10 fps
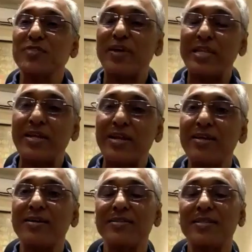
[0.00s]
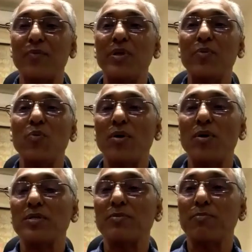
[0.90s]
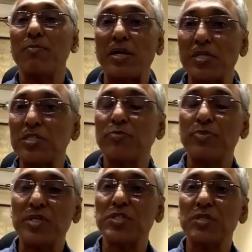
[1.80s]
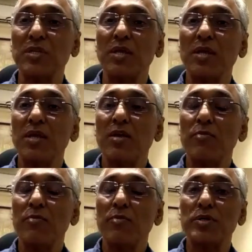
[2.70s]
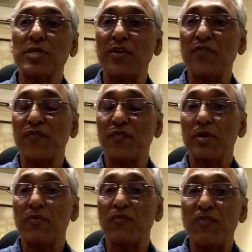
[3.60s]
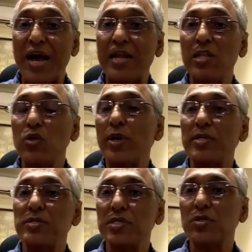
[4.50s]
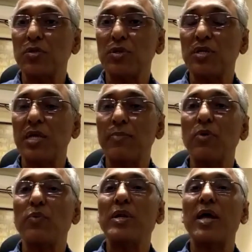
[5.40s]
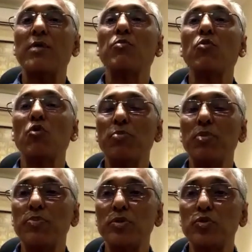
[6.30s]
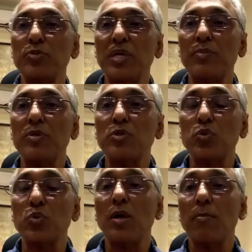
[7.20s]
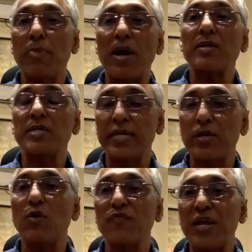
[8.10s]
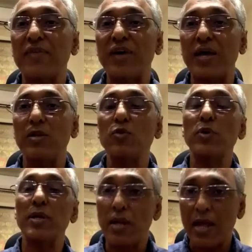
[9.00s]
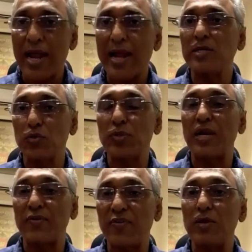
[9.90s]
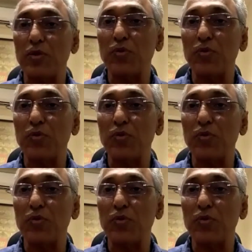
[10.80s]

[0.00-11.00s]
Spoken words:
very clear that we want participation, because if value exists on the table, we'd like more people to be able to partake of that value and add to that value.